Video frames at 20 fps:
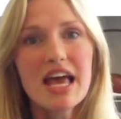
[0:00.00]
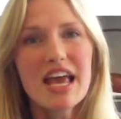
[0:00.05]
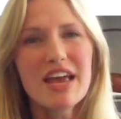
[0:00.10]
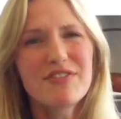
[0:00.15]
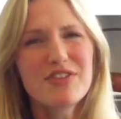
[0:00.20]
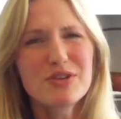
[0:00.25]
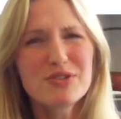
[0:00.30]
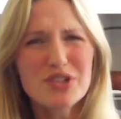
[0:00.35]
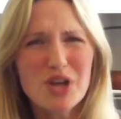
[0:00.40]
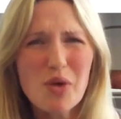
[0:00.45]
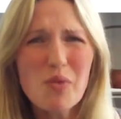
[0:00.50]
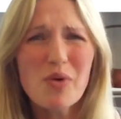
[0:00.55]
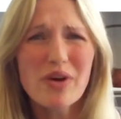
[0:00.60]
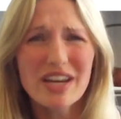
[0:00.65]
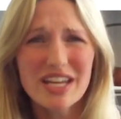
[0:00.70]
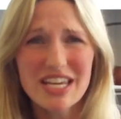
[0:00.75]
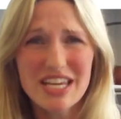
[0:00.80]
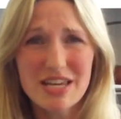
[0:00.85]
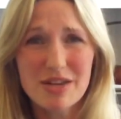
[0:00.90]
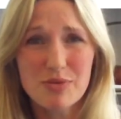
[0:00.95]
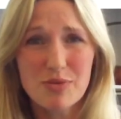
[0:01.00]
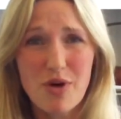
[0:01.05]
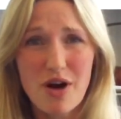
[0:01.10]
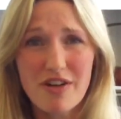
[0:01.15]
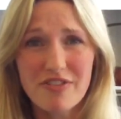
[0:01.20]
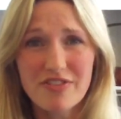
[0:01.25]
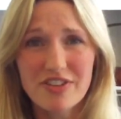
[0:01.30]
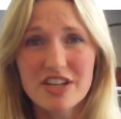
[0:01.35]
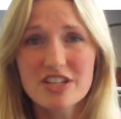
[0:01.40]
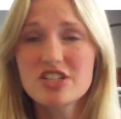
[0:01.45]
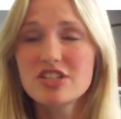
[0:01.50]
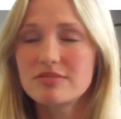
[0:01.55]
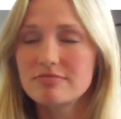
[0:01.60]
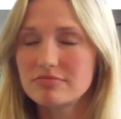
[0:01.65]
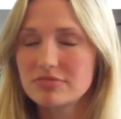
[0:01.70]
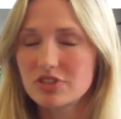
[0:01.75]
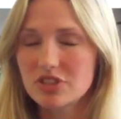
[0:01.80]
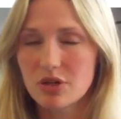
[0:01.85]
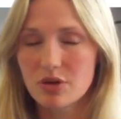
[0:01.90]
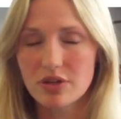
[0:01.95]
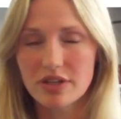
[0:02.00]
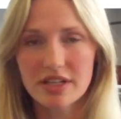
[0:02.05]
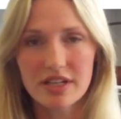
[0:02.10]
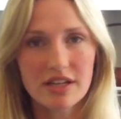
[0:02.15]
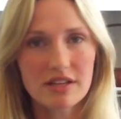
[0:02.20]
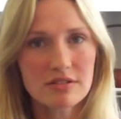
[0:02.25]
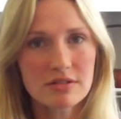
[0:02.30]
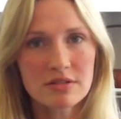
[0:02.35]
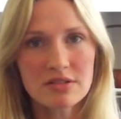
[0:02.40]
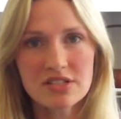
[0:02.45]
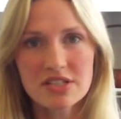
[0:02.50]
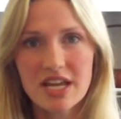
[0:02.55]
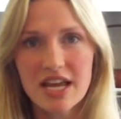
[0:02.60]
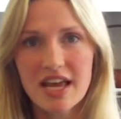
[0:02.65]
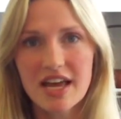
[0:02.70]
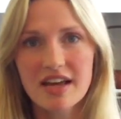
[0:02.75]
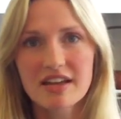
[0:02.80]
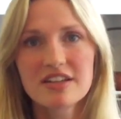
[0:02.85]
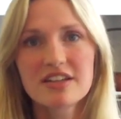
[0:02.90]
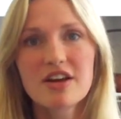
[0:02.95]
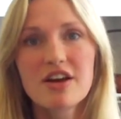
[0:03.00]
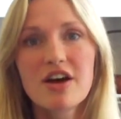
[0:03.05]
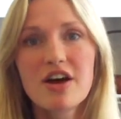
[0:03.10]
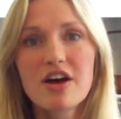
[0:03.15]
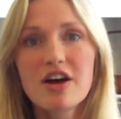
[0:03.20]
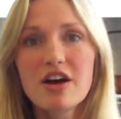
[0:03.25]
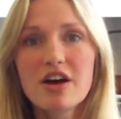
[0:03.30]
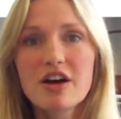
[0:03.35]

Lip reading: If you don't want to eat raw fish, totally understand.